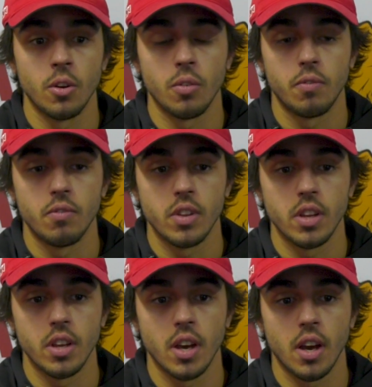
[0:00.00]
know,
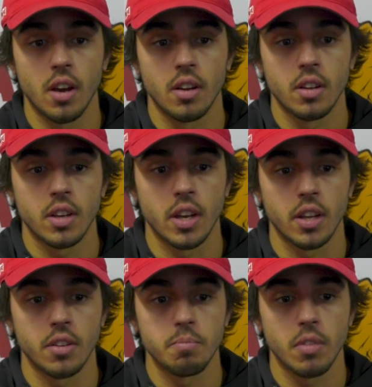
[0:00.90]
he
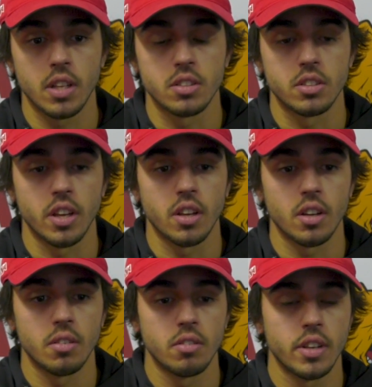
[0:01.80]
kind of lets us take
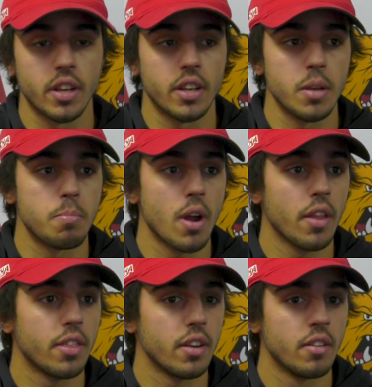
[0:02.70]
a deep
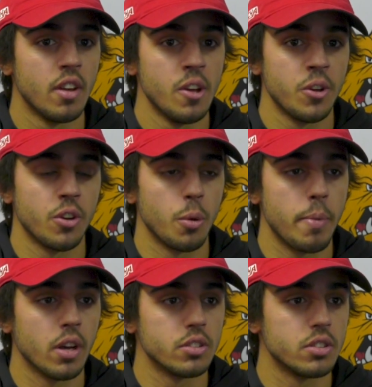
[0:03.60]
breath, and you know, he
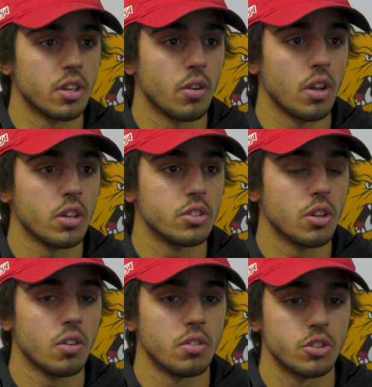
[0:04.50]
bails us out a lot.
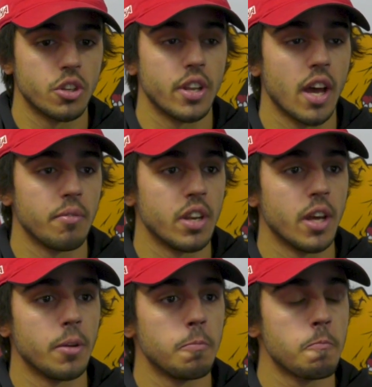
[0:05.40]
So it's good to have him in net.